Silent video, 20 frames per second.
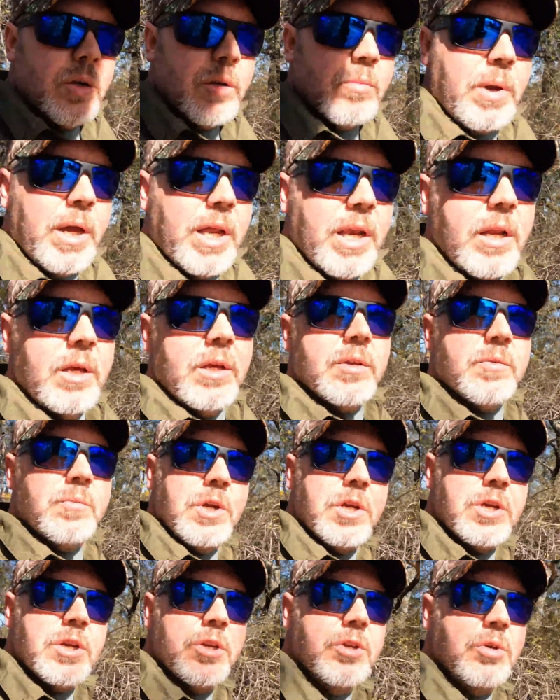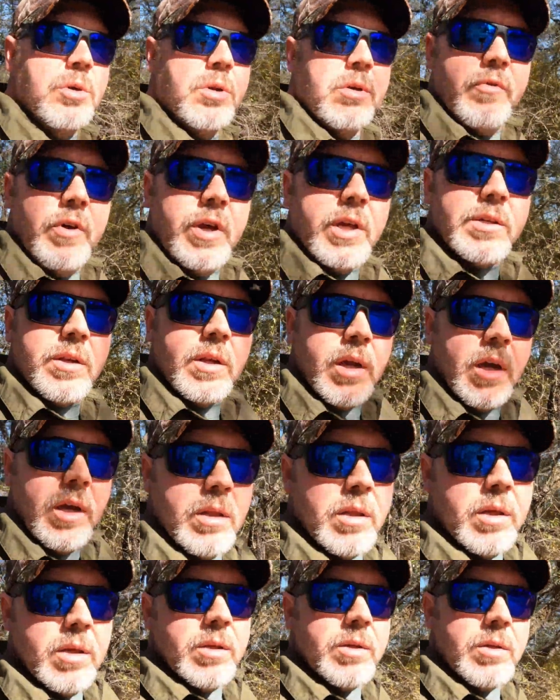made it his mission to investigate
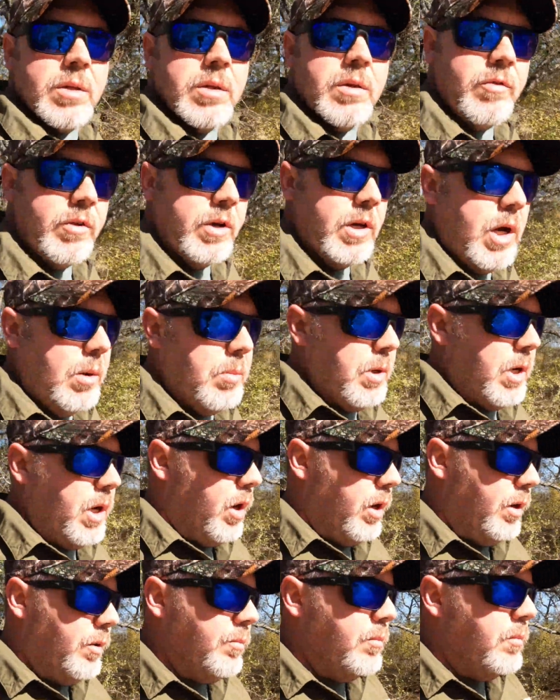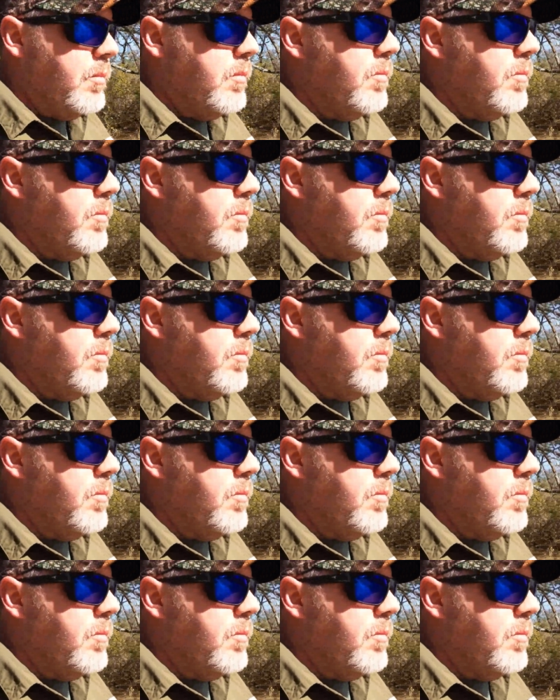this phenomenon.